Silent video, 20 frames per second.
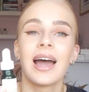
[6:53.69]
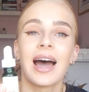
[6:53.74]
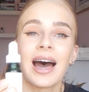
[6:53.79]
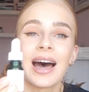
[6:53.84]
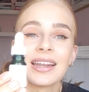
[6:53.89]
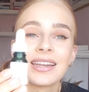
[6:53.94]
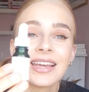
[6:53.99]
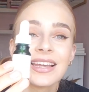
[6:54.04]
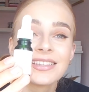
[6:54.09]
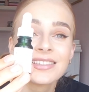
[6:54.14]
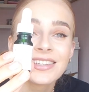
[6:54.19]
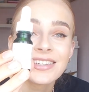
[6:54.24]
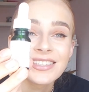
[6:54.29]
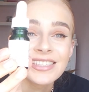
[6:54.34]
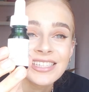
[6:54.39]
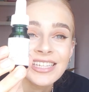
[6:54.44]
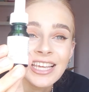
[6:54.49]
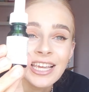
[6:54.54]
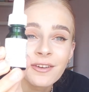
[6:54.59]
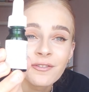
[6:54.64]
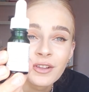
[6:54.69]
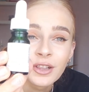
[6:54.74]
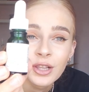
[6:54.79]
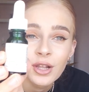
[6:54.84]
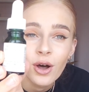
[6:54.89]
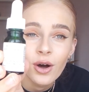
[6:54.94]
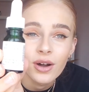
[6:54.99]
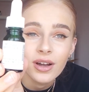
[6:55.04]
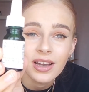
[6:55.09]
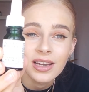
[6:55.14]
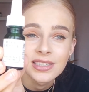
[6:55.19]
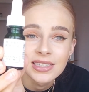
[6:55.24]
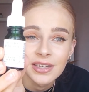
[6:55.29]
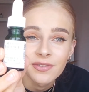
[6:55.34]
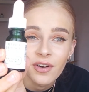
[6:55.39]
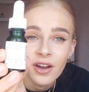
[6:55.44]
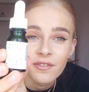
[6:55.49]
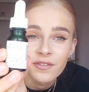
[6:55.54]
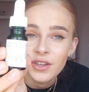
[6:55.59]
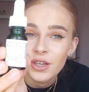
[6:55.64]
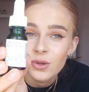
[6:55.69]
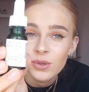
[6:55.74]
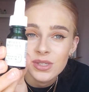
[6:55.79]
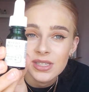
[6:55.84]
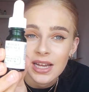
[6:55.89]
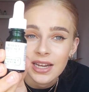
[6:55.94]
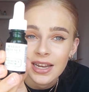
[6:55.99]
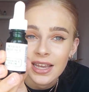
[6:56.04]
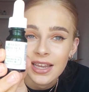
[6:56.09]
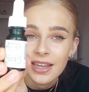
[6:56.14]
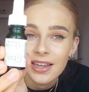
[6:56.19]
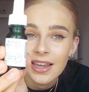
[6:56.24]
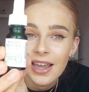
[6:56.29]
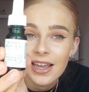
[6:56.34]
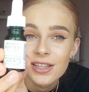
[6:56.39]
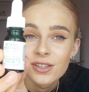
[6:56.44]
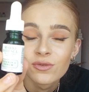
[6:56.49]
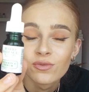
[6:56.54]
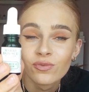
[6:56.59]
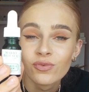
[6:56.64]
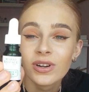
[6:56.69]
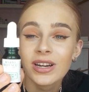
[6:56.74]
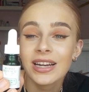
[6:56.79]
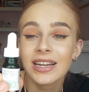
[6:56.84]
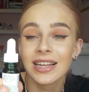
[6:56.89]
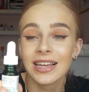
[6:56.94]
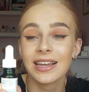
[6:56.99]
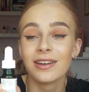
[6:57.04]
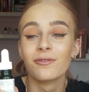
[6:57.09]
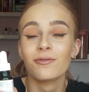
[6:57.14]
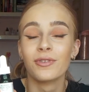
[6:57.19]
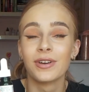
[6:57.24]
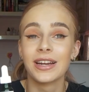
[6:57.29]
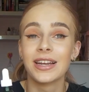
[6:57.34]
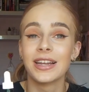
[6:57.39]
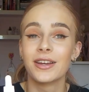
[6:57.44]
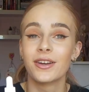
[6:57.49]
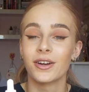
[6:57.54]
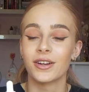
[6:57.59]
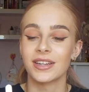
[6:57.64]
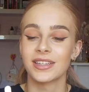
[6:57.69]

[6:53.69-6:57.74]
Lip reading: And it doesn't even look as if I've used any. It's really, really good.